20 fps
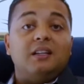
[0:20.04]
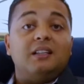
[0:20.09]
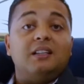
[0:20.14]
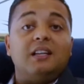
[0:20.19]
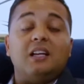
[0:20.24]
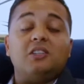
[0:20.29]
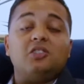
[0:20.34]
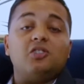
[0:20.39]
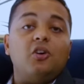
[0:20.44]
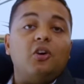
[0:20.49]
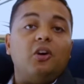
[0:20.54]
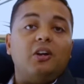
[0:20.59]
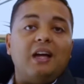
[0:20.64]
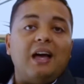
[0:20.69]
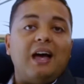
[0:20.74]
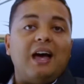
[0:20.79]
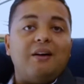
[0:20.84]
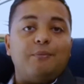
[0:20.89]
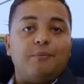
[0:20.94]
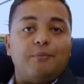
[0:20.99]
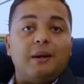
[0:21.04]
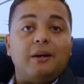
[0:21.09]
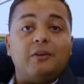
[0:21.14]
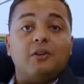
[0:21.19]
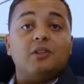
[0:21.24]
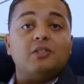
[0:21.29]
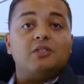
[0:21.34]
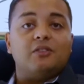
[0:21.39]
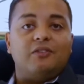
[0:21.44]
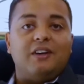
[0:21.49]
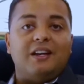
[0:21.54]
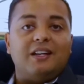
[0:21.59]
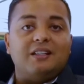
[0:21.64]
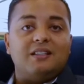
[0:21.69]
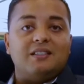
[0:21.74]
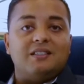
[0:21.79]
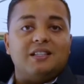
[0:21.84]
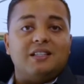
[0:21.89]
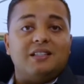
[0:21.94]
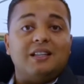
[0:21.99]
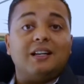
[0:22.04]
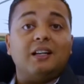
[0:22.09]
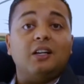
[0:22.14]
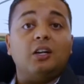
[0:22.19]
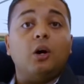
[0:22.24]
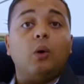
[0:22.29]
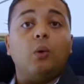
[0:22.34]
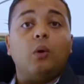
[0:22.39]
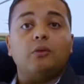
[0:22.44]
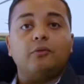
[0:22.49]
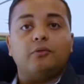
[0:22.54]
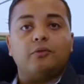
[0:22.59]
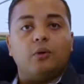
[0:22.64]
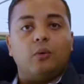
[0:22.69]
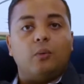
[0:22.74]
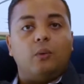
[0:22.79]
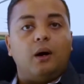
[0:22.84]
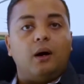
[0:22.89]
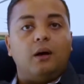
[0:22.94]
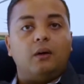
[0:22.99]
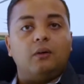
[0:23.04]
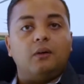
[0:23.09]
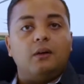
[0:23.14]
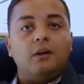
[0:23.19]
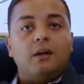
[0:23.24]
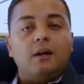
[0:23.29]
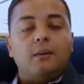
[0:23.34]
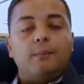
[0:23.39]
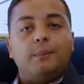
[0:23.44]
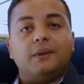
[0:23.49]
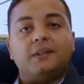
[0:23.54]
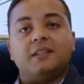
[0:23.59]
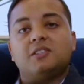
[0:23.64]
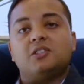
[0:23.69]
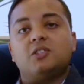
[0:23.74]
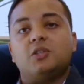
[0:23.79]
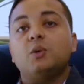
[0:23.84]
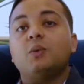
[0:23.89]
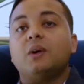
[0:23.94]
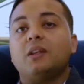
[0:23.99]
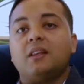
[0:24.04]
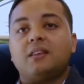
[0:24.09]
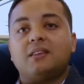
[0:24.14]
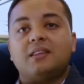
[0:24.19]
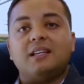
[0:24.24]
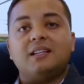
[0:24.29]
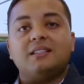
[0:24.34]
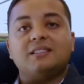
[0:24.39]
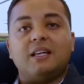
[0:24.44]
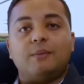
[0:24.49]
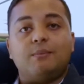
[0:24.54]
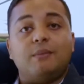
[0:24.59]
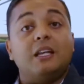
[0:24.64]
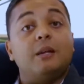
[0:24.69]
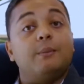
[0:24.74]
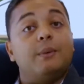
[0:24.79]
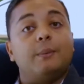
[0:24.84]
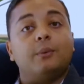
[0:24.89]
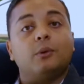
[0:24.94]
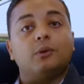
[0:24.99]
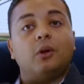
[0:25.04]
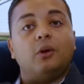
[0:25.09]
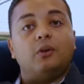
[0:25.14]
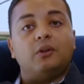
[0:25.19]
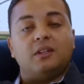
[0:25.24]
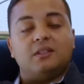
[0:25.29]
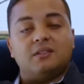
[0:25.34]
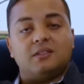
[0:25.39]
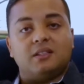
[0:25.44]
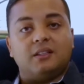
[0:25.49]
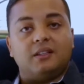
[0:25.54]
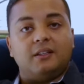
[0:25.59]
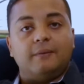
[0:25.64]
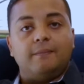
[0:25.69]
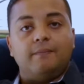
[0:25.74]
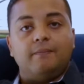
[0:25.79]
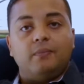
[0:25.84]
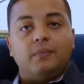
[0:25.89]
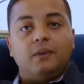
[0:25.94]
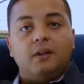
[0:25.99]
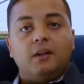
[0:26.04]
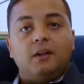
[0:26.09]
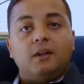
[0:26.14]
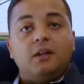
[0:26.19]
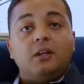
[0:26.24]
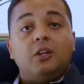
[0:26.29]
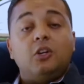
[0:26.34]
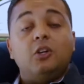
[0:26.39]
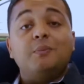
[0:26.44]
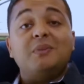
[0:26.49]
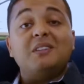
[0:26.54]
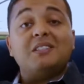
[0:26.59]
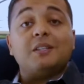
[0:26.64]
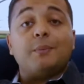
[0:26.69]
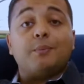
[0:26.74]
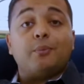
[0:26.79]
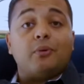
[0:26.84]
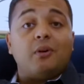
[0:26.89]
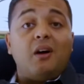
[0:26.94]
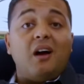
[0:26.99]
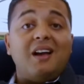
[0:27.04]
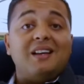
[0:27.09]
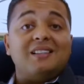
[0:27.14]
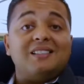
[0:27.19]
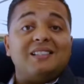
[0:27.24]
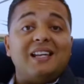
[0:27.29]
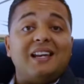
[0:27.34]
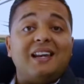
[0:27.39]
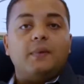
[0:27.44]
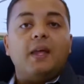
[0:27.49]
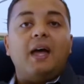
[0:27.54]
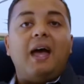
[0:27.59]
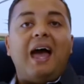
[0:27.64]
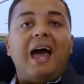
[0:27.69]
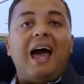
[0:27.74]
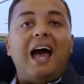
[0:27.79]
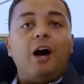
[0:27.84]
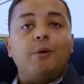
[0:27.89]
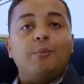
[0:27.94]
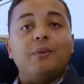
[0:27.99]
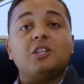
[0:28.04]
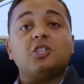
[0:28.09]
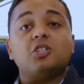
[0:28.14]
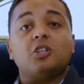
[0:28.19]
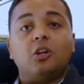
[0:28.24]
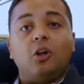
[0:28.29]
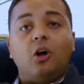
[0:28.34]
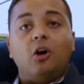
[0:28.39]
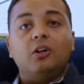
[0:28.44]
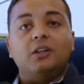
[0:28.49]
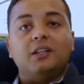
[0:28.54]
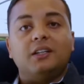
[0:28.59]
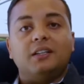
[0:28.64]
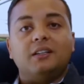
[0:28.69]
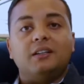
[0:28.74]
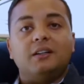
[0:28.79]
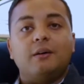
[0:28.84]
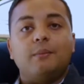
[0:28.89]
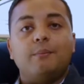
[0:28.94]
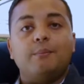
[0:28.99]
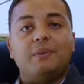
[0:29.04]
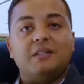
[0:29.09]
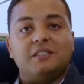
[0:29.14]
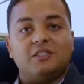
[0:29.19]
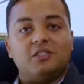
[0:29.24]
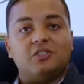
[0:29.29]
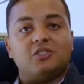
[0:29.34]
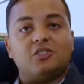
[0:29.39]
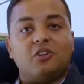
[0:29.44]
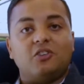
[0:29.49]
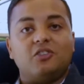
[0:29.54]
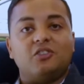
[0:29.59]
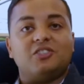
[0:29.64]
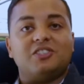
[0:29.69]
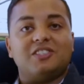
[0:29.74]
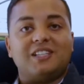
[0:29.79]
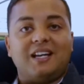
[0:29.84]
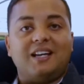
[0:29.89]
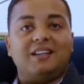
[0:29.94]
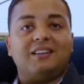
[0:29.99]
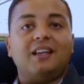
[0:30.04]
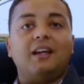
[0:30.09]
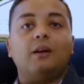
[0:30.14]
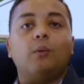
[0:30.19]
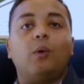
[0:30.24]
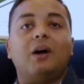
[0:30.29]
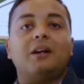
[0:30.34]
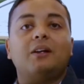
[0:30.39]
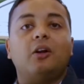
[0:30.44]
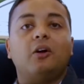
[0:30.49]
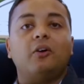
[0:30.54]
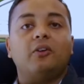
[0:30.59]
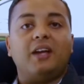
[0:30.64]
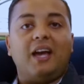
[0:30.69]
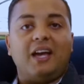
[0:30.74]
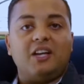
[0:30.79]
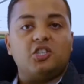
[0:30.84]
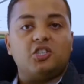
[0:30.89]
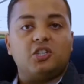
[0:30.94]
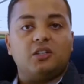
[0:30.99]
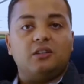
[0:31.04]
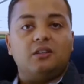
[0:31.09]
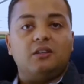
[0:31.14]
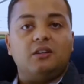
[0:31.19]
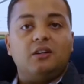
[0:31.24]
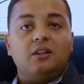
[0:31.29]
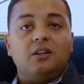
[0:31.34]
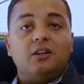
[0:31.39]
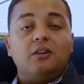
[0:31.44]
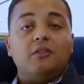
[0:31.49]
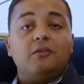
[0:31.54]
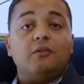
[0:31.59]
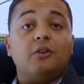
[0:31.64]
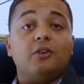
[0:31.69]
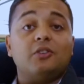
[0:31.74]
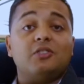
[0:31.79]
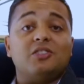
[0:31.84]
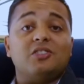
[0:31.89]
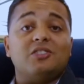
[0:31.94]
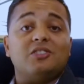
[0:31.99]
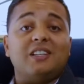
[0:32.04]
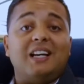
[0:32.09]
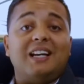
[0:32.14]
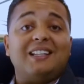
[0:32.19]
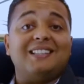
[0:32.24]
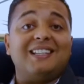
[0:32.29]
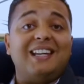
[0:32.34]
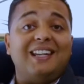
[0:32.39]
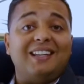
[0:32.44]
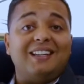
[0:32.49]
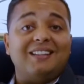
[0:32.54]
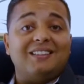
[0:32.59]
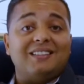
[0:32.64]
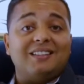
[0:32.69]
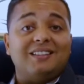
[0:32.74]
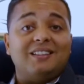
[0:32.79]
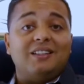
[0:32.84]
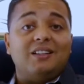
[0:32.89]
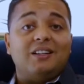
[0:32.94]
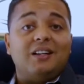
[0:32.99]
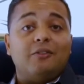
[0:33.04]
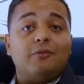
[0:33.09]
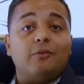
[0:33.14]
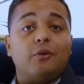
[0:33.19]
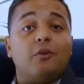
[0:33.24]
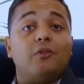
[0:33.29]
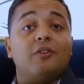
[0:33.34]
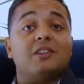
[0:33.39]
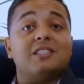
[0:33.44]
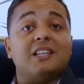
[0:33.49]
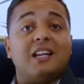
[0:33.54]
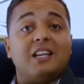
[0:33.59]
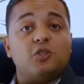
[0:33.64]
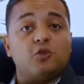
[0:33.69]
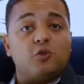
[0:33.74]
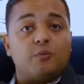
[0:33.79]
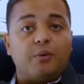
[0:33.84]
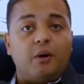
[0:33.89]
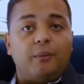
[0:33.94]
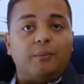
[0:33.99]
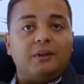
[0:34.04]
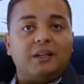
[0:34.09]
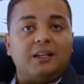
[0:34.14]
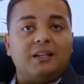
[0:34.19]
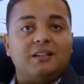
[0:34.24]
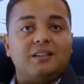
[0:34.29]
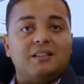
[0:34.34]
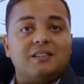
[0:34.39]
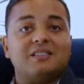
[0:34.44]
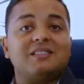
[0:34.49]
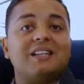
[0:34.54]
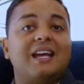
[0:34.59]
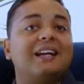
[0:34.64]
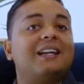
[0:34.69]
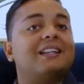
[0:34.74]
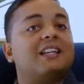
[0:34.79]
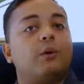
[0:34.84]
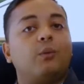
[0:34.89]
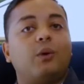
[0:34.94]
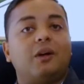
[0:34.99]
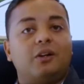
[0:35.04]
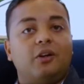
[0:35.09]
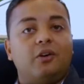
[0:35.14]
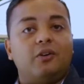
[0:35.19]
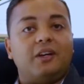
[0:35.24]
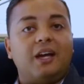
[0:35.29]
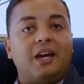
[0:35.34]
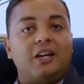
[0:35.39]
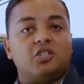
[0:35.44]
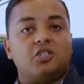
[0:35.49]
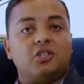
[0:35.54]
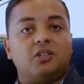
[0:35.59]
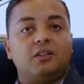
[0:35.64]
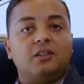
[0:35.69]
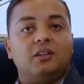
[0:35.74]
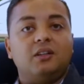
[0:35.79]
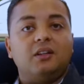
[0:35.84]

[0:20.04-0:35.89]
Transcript: Yes, you're going to have periods of vacancy that can go on for a while, but there's two other things that many people don't consider. You'd be surprised at how much longer business owners stay at that one location versus a tenant for a residential property staying in that one location.